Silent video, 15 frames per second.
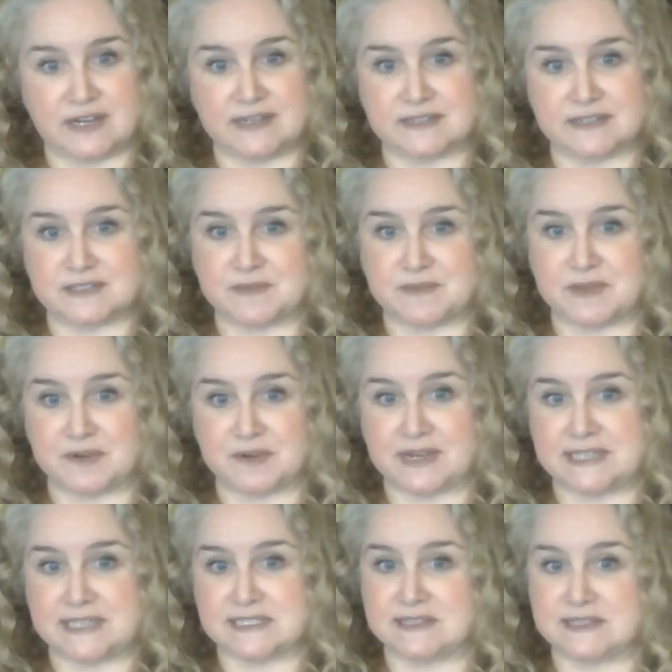to some other
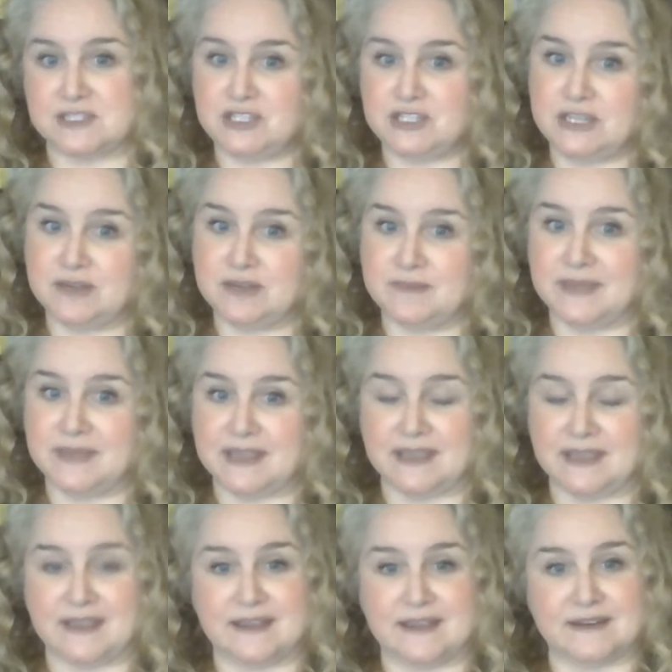guys at the gym,
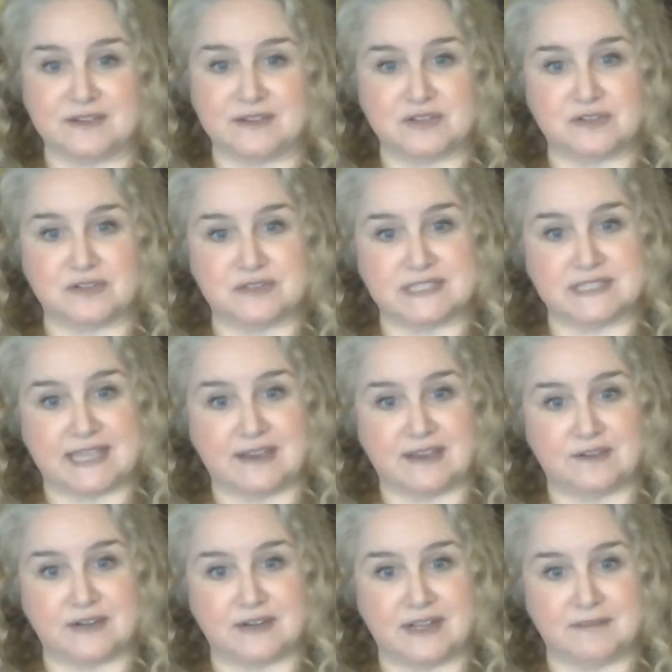and it turns
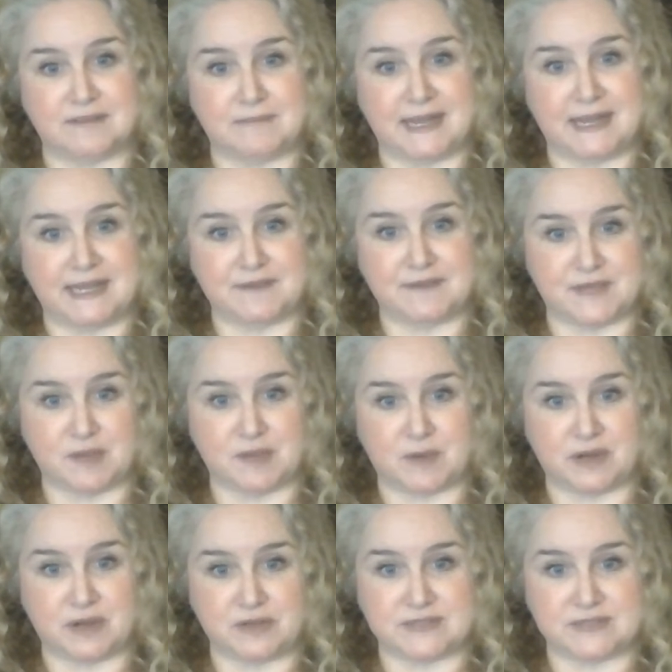out many of them are
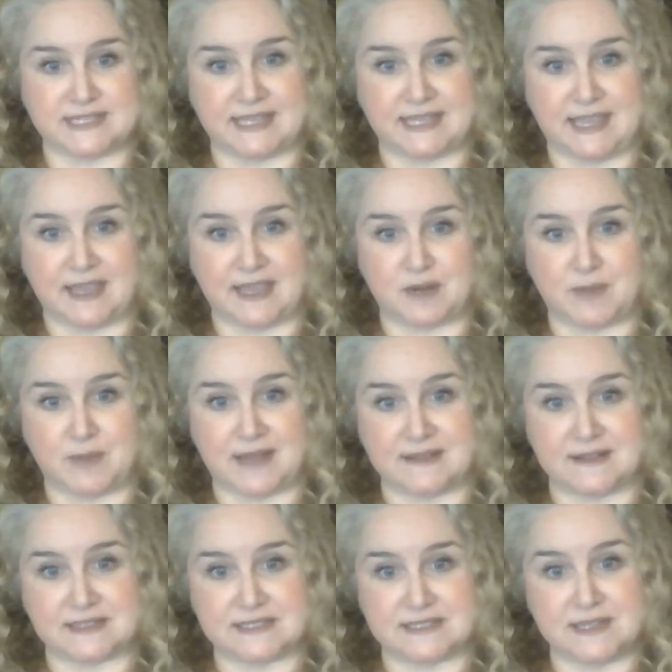using anabolic
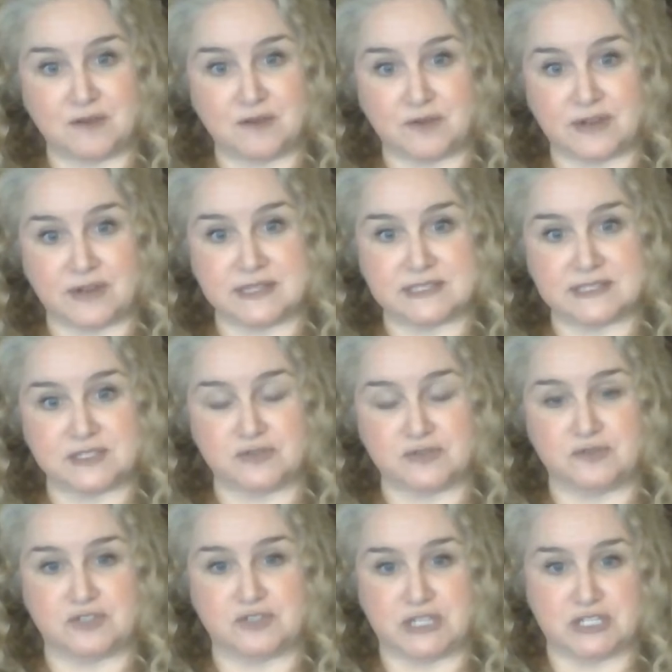steroids to
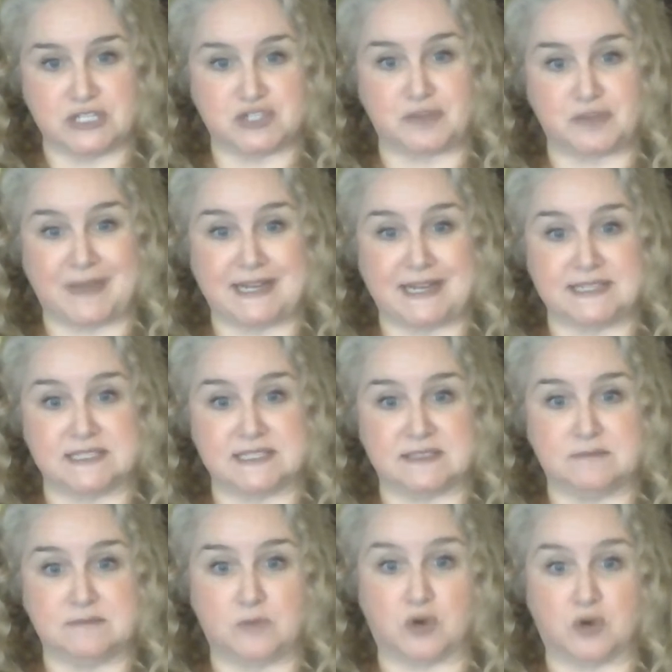change their bodies
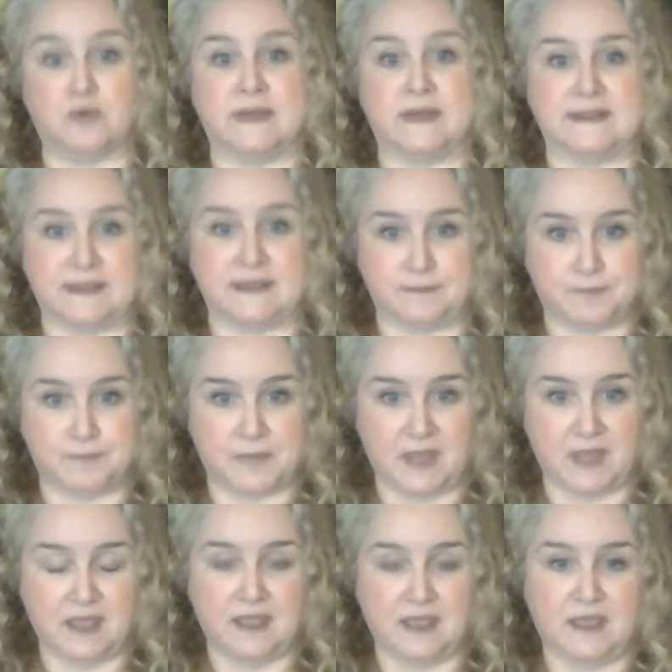more quickly.
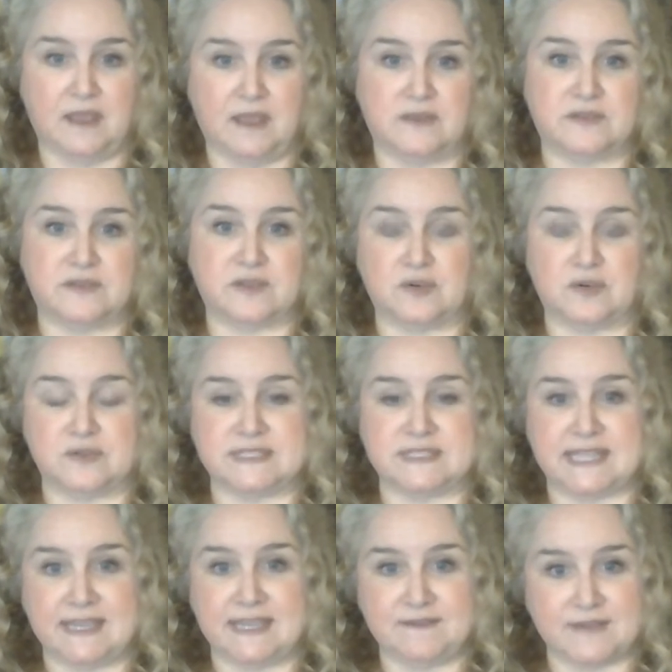So
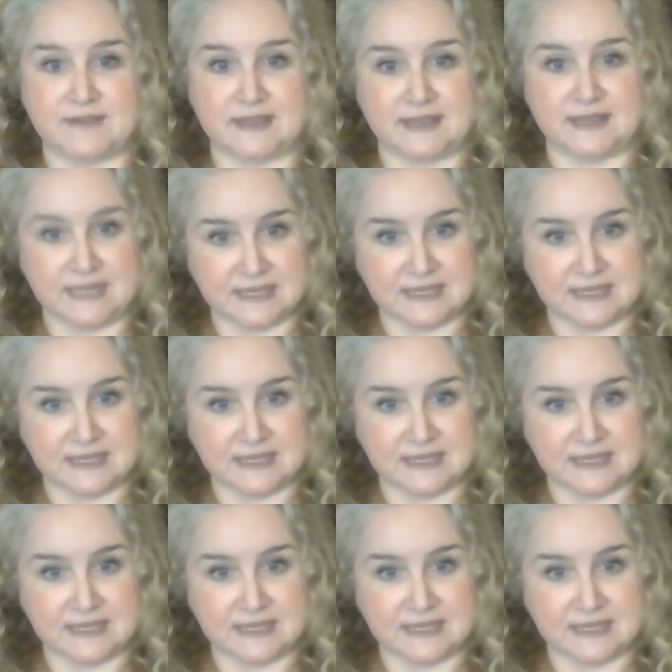David